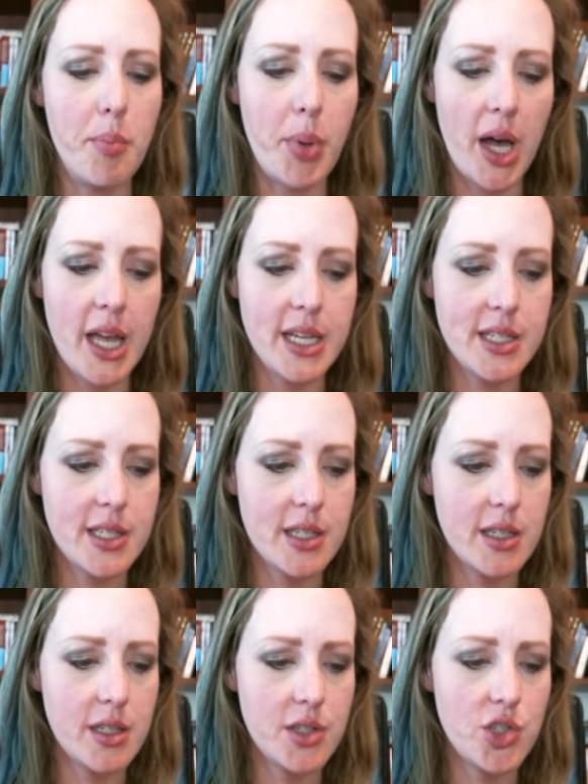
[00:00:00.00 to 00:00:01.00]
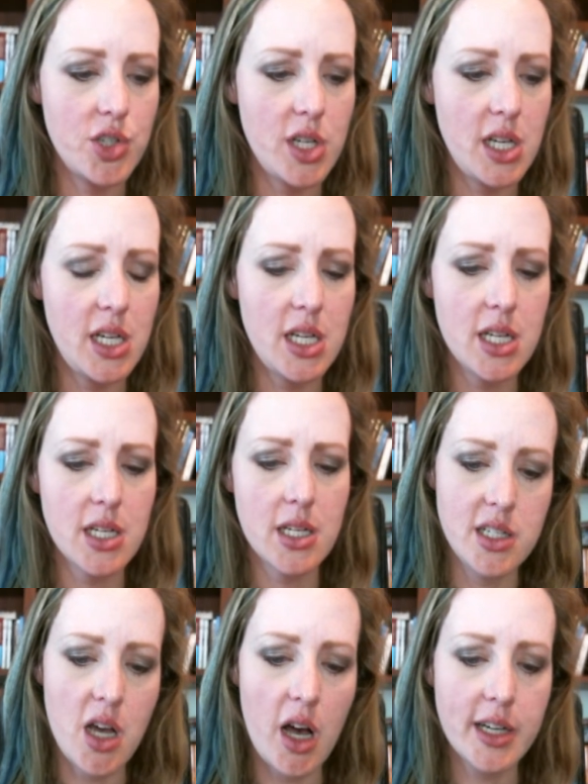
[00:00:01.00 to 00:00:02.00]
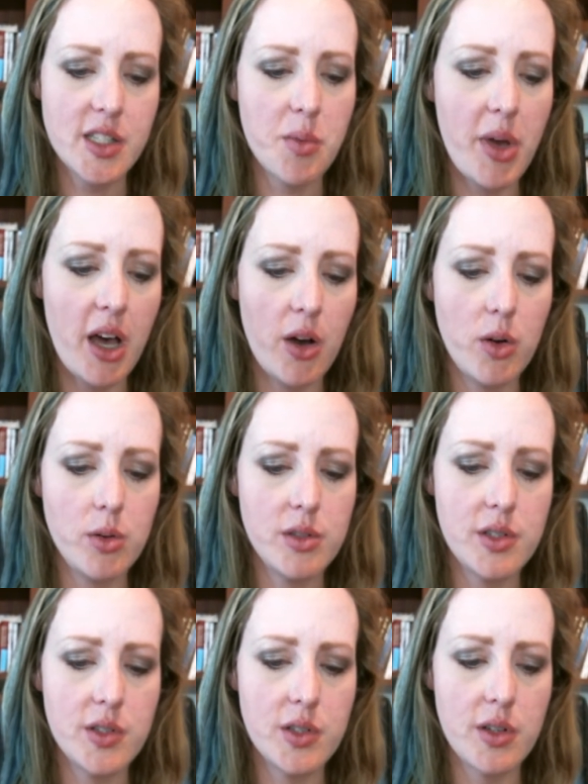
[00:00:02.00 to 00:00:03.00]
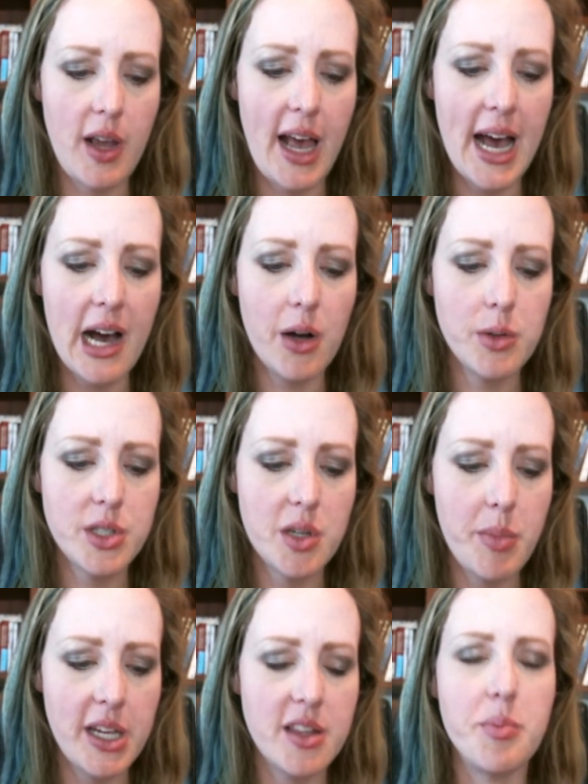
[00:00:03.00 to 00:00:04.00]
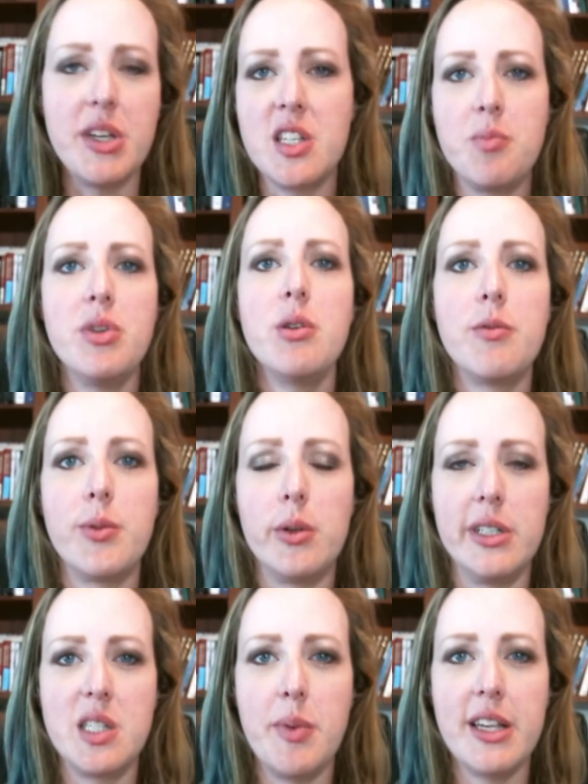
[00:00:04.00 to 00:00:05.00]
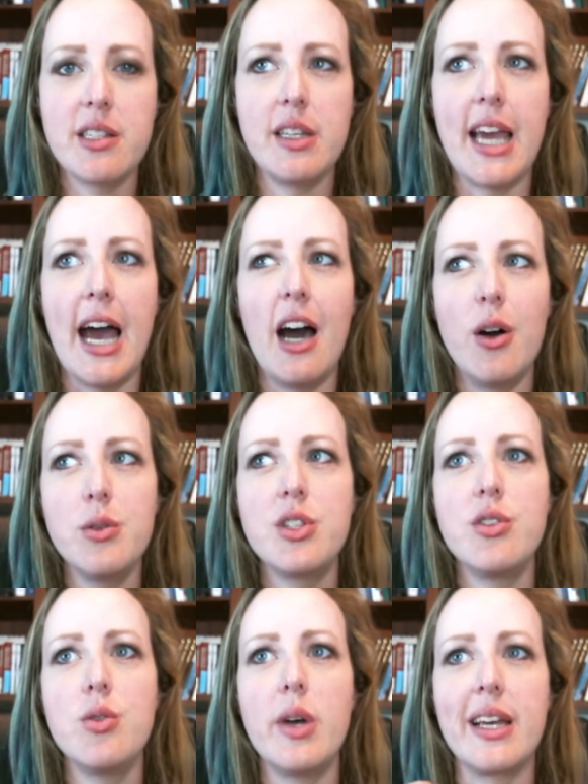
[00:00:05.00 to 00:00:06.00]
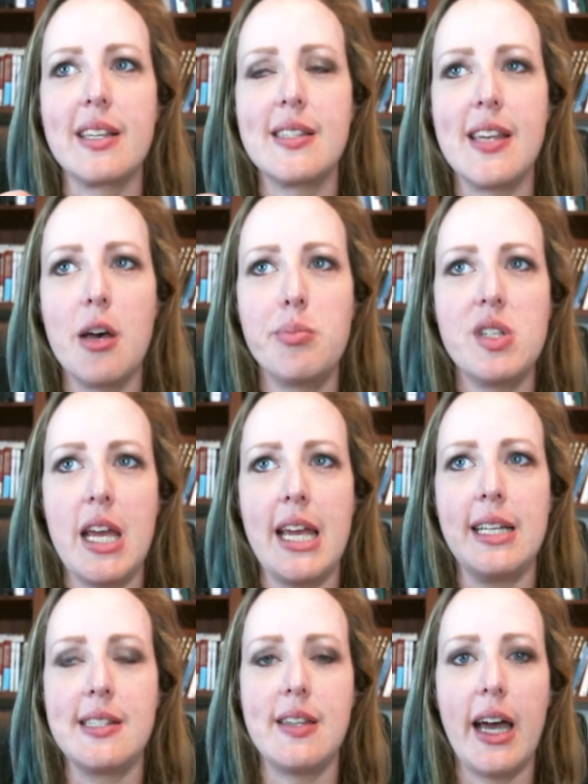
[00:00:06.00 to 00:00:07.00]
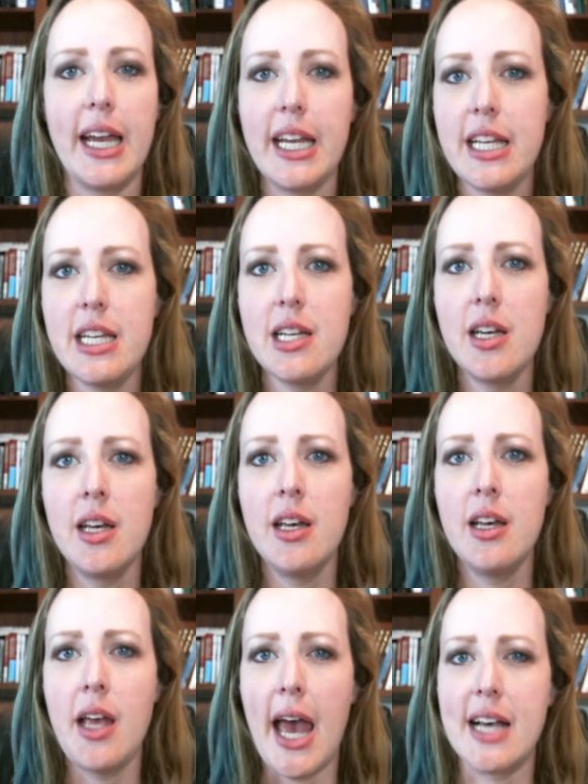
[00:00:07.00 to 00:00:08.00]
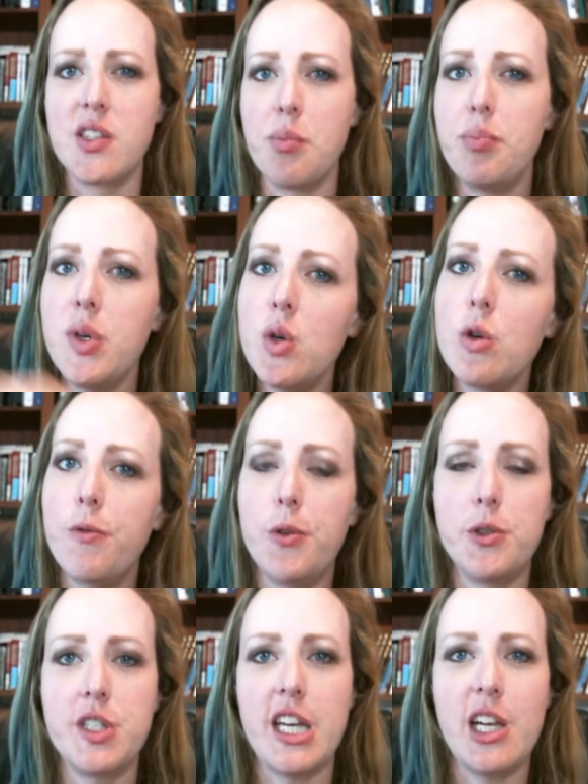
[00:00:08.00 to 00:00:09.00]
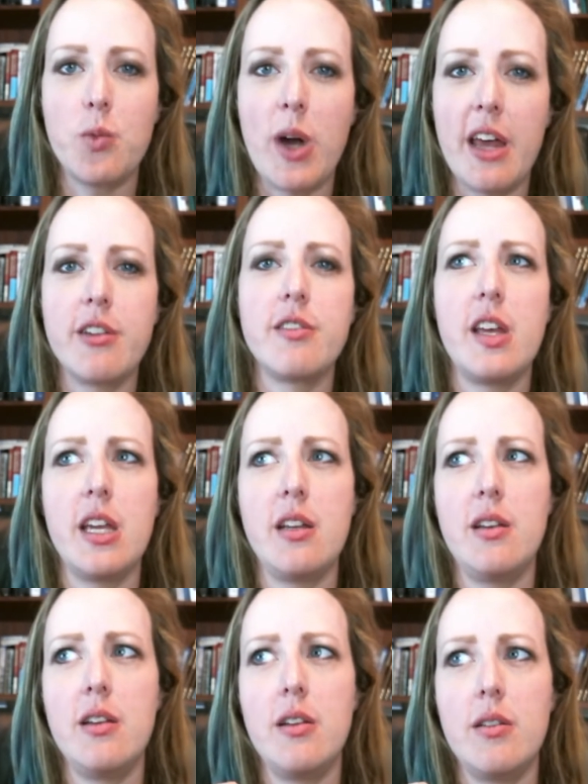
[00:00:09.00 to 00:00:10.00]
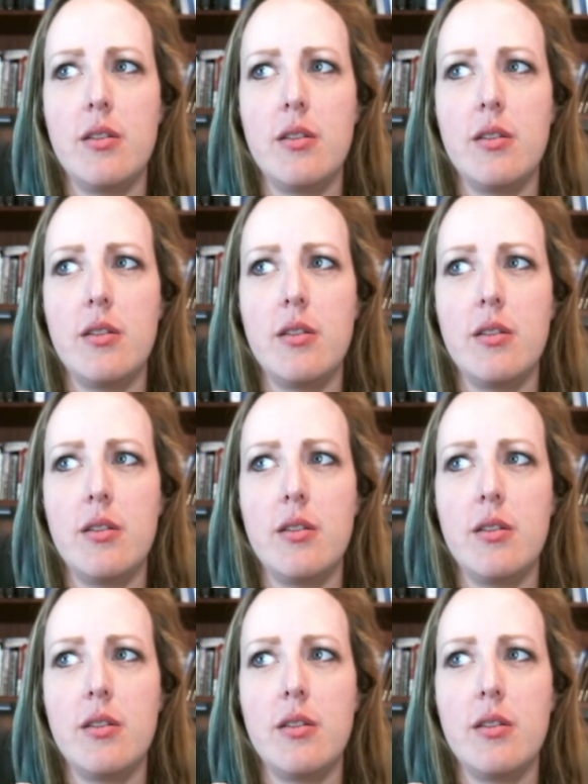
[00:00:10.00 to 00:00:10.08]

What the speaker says: but she talks about how to make the beast beautiful. It's basically how to accept anxiety as a beautiful thing rather than